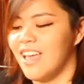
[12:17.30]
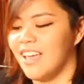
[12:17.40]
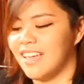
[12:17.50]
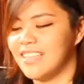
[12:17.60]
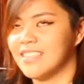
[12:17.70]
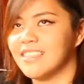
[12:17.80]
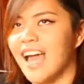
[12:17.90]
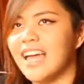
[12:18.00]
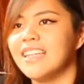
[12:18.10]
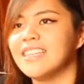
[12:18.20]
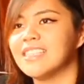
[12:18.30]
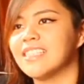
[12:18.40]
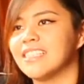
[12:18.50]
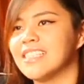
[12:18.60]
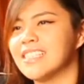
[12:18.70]
It highlights
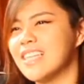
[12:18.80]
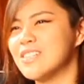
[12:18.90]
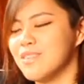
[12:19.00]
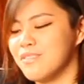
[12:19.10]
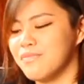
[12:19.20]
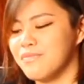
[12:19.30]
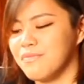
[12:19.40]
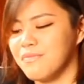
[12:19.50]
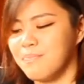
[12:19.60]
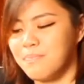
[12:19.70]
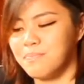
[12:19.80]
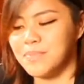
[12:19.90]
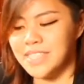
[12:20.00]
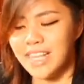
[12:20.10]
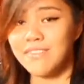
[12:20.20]
that the sense of
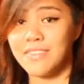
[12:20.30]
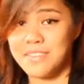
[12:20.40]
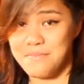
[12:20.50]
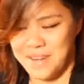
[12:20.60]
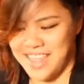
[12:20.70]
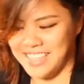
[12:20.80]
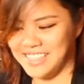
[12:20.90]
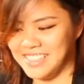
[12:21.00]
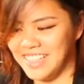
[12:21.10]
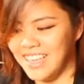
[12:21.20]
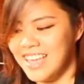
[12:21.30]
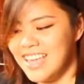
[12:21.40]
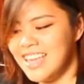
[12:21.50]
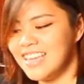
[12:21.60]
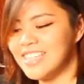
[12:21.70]
self in place
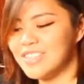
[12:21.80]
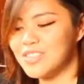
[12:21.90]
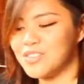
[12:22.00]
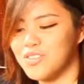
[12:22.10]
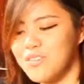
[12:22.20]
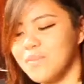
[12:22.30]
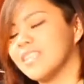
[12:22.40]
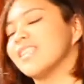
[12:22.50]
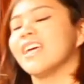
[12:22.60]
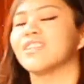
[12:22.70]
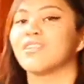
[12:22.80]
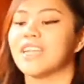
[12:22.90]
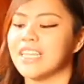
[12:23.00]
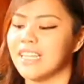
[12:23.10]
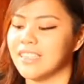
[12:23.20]
is a strong mediator
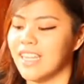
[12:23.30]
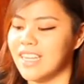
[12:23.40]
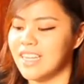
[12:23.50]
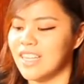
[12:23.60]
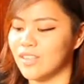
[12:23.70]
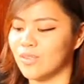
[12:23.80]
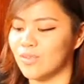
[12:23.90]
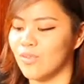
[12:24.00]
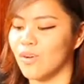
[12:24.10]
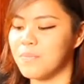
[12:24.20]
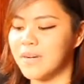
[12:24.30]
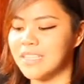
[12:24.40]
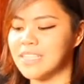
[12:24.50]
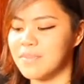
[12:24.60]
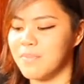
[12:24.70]
in attending to or
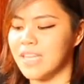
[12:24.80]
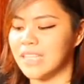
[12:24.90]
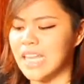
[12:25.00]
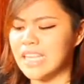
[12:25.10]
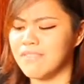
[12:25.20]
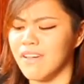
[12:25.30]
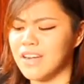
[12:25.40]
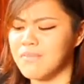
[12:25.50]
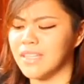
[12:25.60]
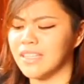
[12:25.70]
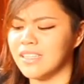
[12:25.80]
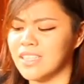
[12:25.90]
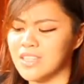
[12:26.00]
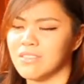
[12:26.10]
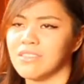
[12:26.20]
participating in environmental
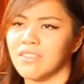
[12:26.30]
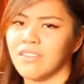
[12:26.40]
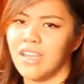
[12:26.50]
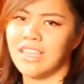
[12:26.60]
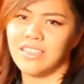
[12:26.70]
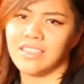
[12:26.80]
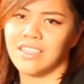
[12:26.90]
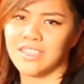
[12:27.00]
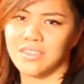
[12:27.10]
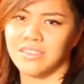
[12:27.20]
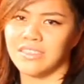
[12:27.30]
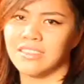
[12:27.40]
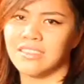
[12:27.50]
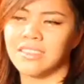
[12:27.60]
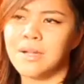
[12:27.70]
issues and discussions.